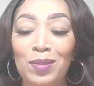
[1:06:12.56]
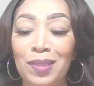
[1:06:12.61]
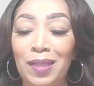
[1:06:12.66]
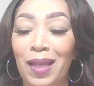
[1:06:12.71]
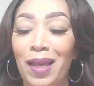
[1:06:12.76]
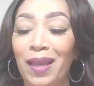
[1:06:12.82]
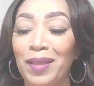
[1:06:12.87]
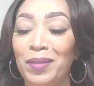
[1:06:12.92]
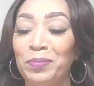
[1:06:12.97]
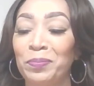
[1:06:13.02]

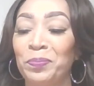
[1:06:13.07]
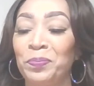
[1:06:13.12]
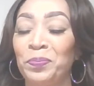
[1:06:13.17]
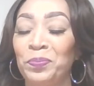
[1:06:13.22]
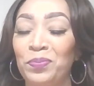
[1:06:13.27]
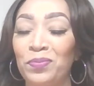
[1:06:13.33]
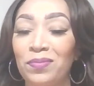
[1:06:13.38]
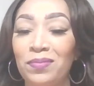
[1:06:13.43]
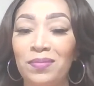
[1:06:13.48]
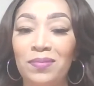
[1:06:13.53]
like,
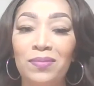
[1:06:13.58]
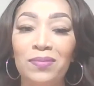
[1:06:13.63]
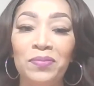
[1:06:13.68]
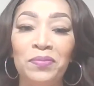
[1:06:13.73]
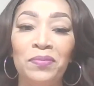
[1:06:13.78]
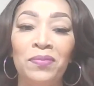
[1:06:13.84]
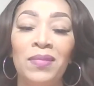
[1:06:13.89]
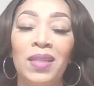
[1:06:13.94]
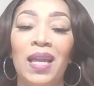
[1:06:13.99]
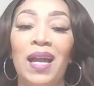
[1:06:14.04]

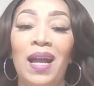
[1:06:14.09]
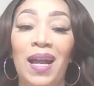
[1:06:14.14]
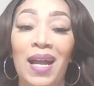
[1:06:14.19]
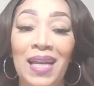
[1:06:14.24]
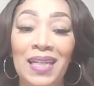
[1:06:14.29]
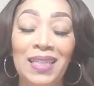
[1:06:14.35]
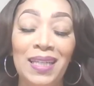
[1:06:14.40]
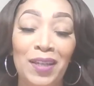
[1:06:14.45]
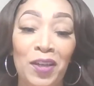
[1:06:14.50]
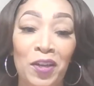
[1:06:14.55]

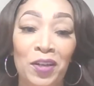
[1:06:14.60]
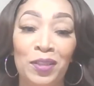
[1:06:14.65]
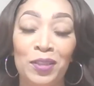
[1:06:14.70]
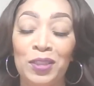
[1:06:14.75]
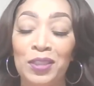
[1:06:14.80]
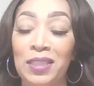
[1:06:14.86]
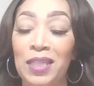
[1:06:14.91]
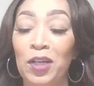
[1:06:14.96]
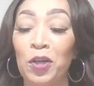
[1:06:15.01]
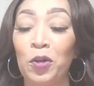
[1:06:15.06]
I did get a
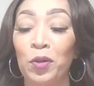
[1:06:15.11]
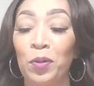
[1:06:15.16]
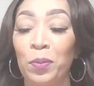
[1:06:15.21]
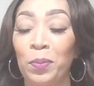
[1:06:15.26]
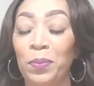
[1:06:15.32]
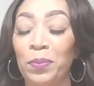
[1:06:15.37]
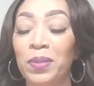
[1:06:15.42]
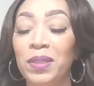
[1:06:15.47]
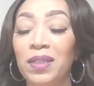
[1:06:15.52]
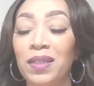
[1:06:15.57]
little tickled,
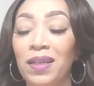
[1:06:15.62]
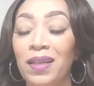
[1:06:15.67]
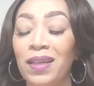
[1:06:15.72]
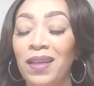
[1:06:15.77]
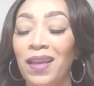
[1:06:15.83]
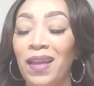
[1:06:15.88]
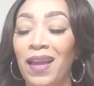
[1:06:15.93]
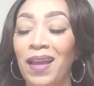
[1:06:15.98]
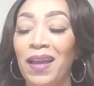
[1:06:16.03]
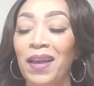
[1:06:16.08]
but
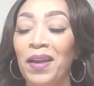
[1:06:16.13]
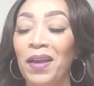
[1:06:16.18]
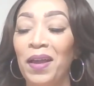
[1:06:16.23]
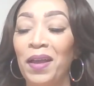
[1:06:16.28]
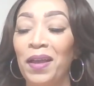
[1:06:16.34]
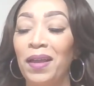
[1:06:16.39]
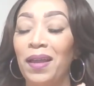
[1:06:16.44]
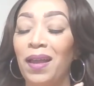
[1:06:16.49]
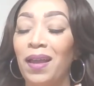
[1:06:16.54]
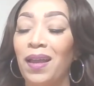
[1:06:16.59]

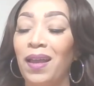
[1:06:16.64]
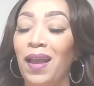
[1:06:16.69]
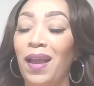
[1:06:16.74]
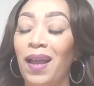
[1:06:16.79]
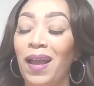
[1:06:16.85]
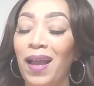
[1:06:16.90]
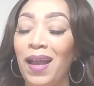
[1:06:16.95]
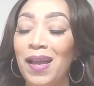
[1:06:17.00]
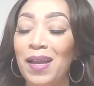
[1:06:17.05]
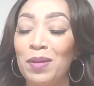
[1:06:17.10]

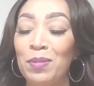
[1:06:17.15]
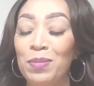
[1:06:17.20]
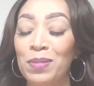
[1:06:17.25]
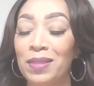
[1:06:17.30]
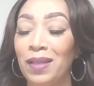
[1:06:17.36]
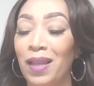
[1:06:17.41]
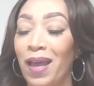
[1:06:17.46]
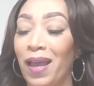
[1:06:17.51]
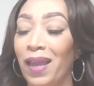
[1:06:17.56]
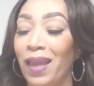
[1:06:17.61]
I was
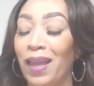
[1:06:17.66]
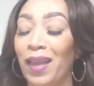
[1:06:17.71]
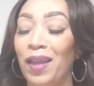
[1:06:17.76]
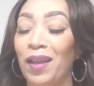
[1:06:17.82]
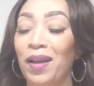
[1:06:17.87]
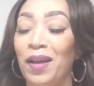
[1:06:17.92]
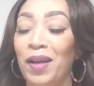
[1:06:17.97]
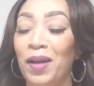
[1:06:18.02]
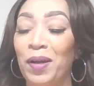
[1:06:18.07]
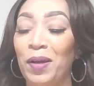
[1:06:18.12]
like,